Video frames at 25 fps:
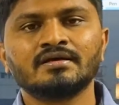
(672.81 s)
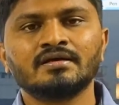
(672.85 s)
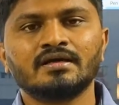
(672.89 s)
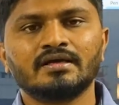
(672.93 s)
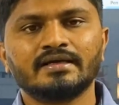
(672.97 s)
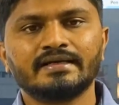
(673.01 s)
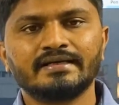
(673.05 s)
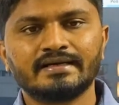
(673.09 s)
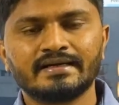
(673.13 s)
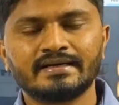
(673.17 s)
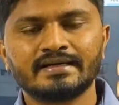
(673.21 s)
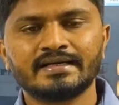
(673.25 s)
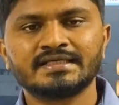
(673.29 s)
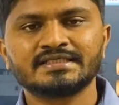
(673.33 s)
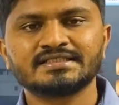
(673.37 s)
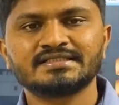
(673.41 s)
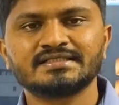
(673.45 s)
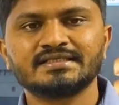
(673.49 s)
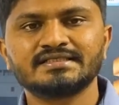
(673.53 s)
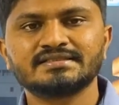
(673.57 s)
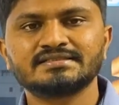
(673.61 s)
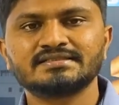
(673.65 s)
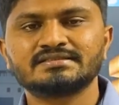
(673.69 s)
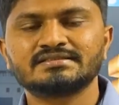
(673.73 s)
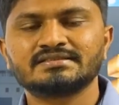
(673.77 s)
International
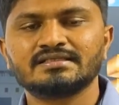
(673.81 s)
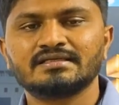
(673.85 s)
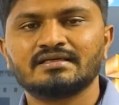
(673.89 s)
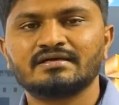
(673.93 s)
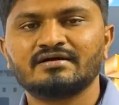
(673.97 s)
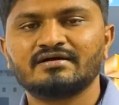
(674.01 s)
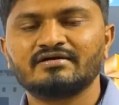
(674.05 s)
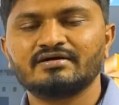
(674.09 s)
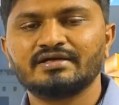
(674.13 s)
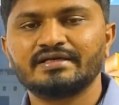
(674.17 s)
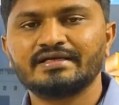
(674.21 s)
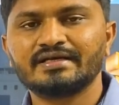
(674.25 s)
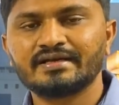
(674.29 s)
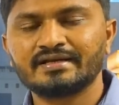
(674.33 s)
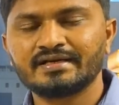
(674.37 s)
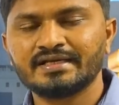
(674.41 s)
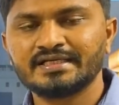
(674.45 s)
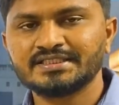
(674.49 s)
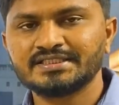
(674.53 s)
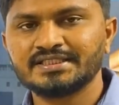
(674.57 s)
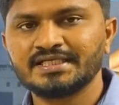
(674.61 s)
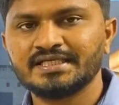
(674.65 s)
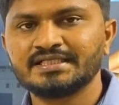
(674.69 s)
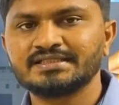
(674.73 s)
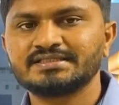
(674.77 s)
is
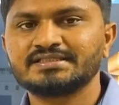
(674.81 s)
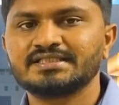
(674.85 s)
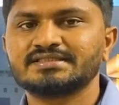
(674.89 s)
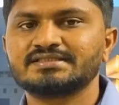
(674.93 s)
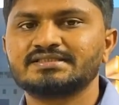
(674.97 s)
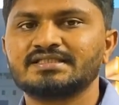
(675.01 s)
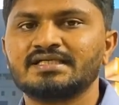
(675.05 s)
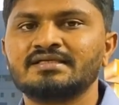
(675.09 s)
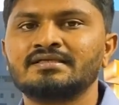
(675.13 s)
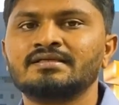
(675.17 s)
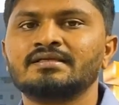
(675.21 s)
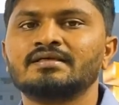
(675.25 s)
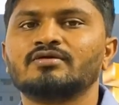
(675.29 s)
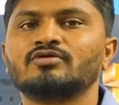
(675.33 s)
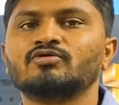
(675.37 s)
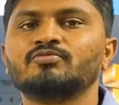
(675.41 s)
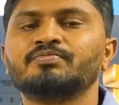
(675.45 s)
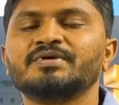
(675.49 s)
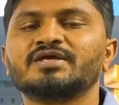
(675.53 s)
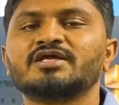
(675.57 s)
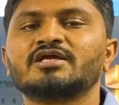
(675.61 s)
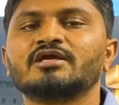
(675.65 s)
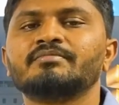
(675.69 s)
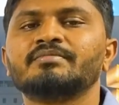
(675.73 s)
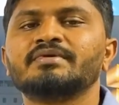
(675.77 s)
such that
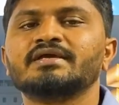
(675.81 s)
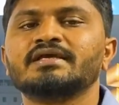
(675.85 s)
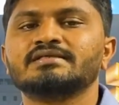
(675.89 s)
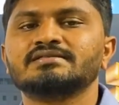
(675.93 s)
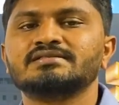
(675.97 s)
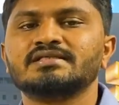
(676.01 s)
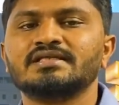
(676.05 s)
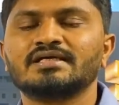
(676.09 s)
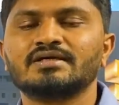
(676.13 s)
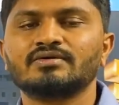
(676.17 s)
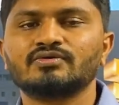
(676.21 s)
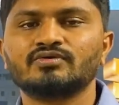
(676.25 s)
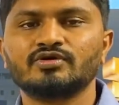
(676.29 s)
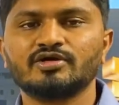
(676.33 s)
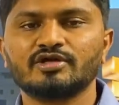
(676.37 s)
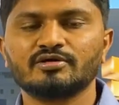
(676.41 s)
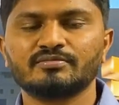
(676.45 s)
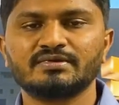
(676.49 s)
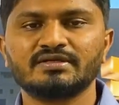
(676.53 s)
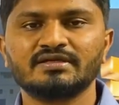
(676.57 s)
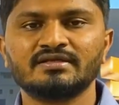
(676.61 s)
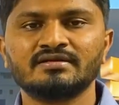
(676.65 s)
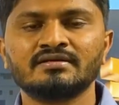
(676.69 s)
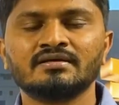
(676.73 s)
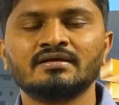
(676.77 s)
rupee can be easily
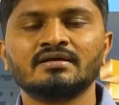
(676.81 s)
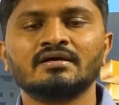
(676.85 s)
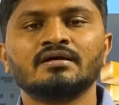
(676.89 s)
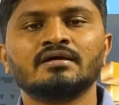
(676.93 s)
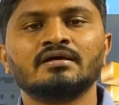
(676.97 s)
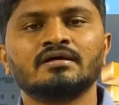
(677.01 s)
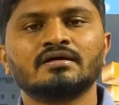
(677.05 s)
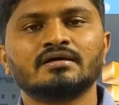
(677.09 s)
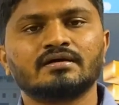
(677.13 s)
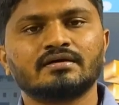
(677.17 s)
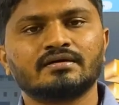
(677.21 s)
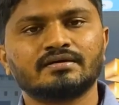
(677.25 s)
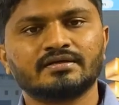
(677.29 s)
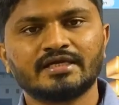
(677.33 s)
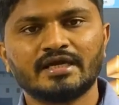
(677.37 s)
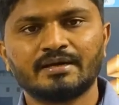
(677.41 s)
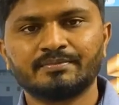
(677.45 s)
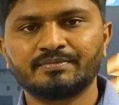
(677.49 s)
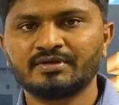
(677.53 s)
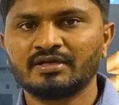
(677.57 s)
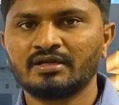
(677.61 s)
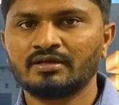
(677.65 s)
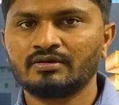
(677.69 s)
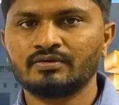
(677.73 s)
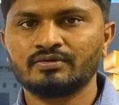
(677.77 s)
convertible in
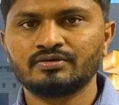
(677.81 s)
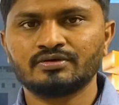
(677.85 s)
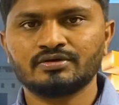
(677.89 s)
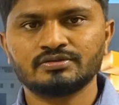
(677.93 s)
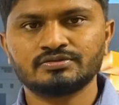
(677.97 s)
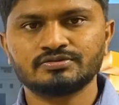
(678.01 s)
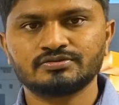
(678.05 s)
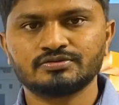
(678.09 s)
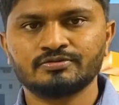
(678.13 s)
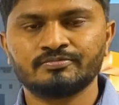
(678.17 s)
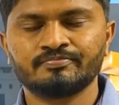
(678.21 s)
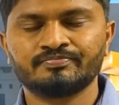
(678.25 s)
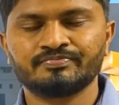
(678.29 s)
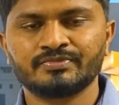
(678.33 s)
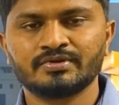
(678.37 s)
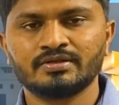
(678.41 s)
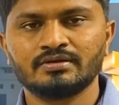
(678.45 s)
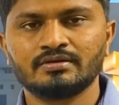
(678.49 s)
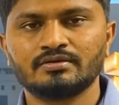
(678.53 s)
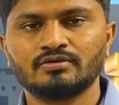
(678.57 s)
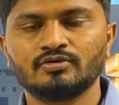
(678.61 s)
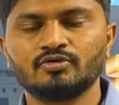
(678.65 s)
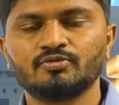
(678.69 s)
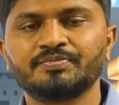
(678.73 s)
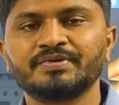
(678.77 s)
capital account also.
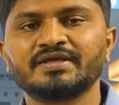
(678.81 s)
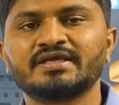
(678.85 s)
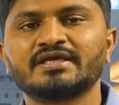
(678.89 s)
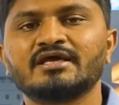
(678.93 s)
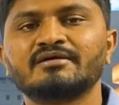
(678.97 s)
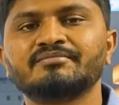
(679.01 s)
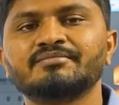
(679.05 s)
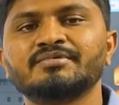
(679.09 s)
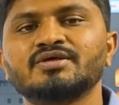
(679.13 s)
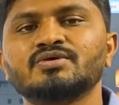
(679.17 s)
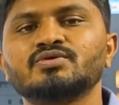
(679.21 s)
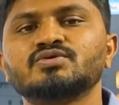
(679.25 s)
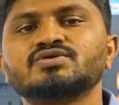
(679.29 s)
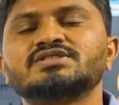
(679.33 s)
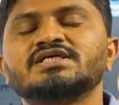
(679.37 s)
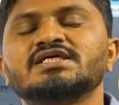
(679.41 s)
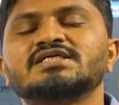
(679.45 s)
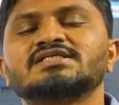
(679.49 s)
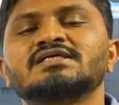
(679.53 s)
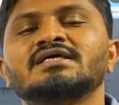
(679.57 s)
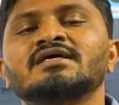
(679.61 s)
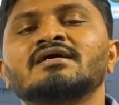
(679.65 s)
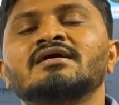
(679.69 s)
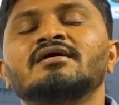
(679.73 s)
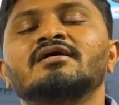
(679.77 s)
Rupee can be used as
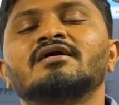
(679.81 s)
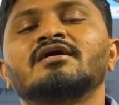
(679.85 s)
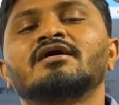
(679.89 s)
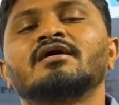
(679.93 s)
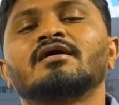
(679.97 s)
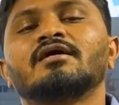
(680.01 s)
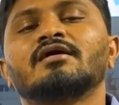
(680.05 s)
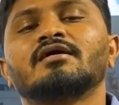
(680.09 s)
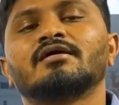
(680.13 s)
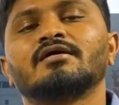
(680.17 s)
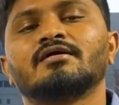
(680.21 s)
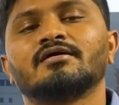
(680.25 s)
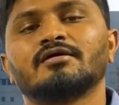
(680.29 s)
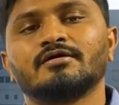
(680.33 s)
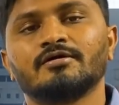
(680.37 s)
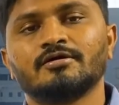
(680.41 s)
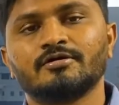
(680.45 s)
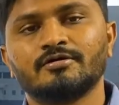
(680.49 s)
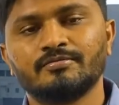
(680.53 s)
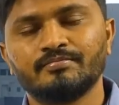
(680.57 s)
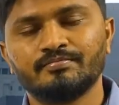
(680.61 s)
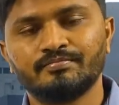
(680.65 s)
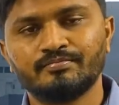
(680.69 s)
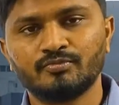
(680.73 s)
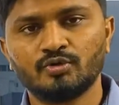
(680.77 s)
a
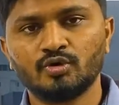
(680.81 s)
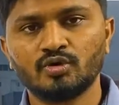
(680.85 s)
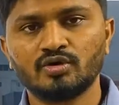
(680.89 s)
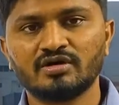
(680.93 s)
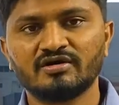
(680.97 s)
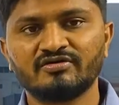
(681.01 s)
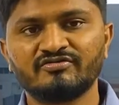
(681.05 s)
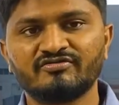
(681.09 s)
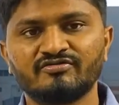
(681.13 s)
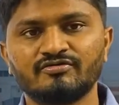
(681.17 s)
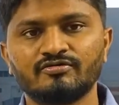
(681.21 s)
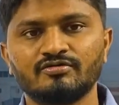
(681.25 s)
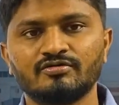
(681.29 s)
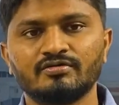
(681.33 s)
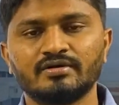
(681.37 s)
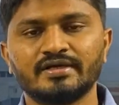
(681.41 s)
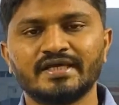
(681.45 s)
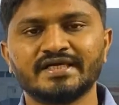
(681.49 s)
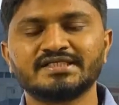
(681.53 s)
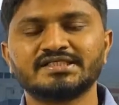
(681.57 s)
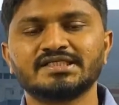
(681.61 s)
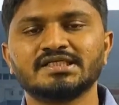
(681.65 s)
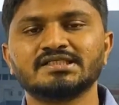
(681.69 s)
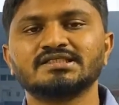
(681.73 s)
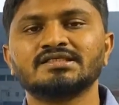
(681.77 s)
mode of
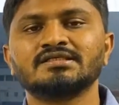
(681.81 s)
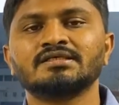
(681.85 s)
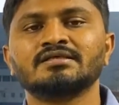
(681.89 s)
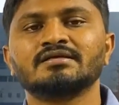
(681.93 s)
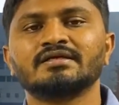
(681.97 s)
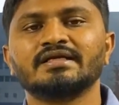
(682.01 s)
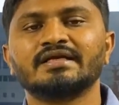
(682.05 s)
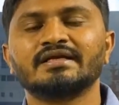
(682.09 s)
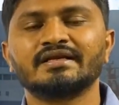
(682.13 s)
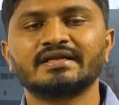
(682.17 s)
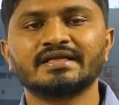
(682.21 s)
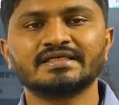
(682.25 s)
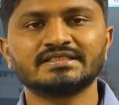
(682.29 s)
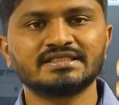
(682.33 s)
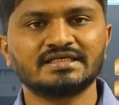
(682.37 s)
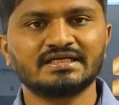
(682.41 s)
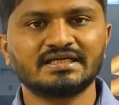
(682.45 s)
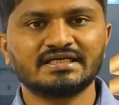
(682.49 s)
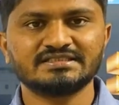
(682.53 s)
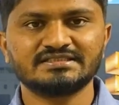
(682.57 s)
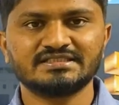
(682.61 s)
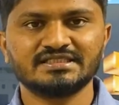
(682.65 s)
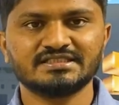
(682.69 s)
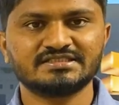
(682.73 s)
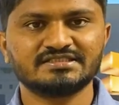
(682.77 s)
exchange in international
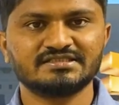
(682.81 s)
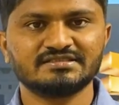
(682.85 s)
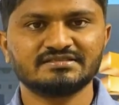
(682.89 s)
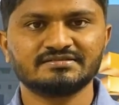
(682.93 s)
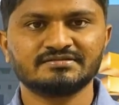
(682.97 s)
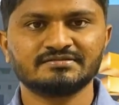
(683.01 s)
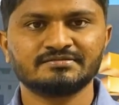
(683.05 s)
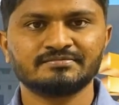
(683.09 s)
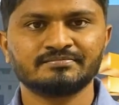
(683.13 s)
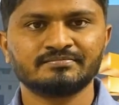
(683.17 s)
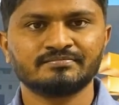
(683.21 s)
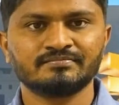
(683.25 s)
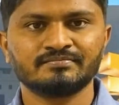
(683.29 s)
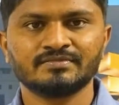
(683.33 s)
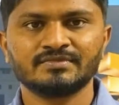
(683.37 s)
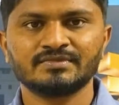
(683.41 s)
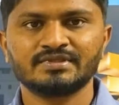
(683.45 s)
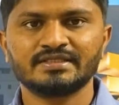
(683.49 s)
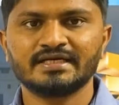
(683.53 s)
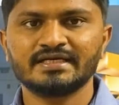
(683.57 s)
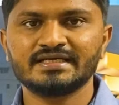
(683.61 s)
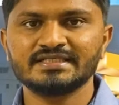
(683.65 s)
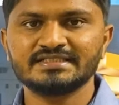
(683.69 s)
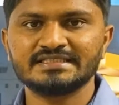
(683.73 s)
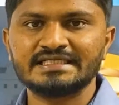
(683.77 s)
transactions.
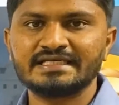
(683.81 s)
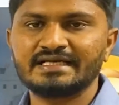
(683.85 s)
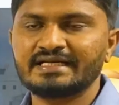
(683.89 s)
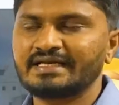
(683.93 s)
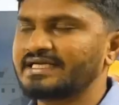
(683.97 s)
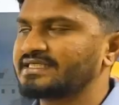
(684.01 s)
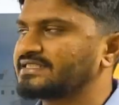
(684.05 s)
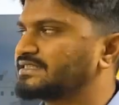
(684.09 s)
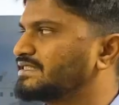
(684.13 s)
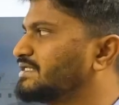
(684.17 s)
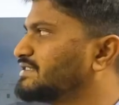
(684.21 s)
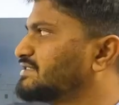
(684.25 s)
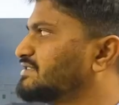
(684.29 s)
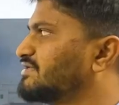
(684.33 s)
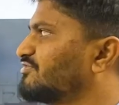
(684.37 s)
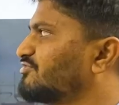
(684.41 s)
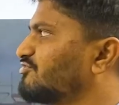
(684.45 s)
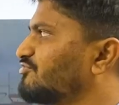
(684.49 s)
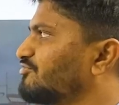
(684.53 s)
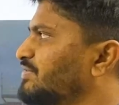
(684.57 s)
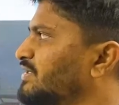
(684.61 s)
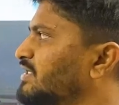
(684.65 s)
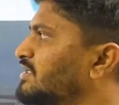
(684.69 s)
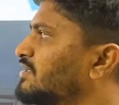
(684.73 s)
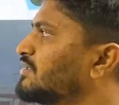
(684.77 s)
That is internationalization of
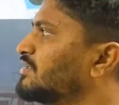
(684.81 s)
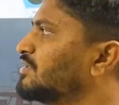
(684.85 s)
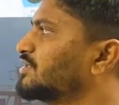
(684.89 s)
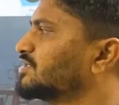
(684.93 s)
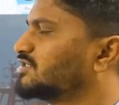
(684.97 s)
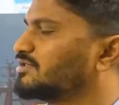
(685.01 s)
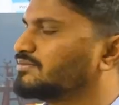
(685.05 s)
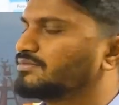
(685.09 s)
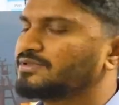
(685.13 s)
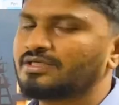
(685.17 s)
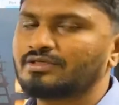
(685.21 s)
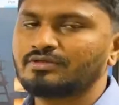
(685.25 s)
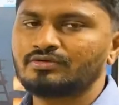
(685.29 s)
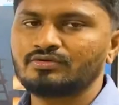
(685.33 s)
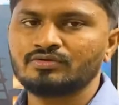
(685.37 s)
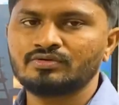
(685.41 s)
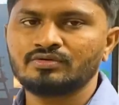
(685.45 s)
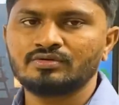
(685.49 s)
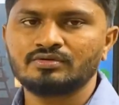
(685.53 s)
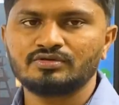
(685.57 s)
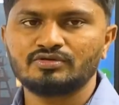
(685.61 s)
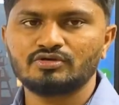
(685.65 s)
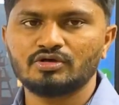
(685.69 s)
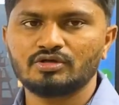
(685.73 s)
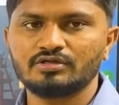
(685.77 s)
rupee, similar to
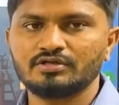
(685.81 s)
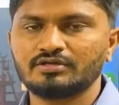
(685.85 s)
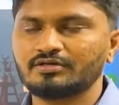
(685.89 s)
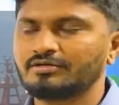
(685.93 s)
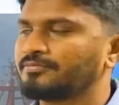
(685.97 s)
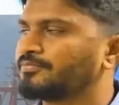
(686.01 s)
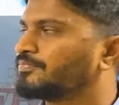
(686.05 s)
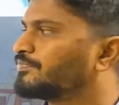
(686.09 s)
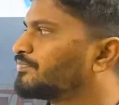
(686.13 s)
dollar.